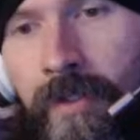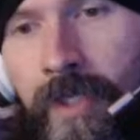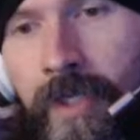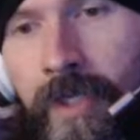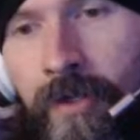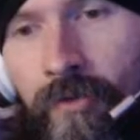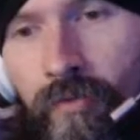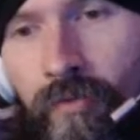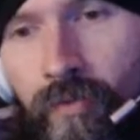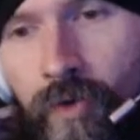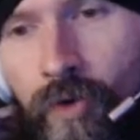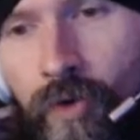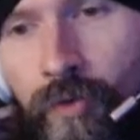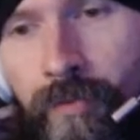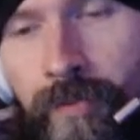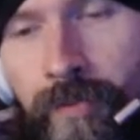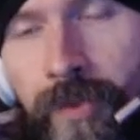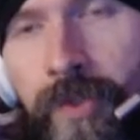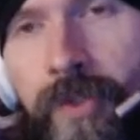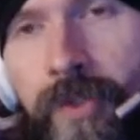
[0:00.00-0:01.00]

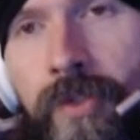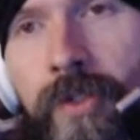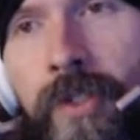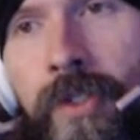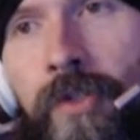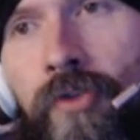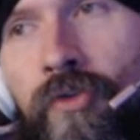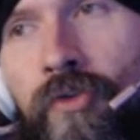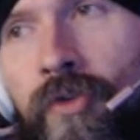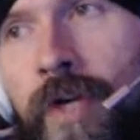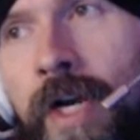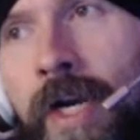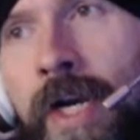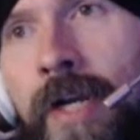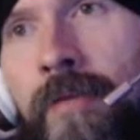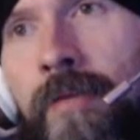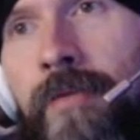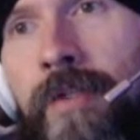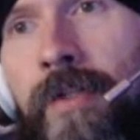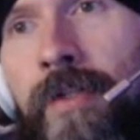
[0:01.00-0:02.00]
groups, in
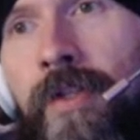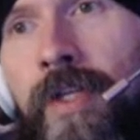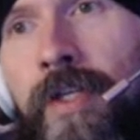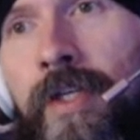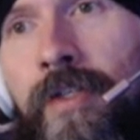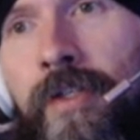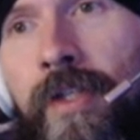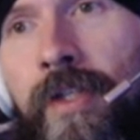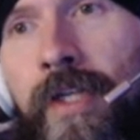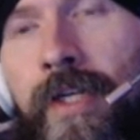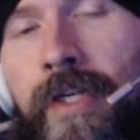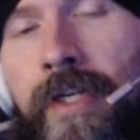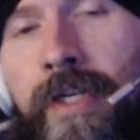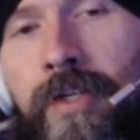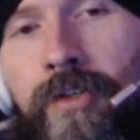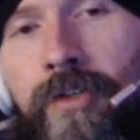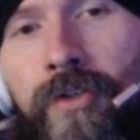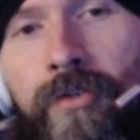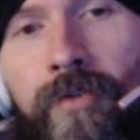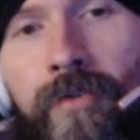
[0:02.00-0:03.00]
tribes, and things of that
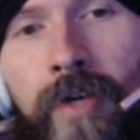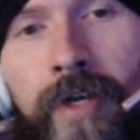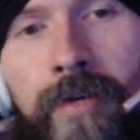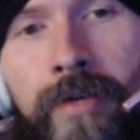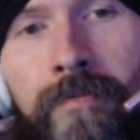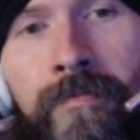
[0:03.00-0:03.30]
nature, right?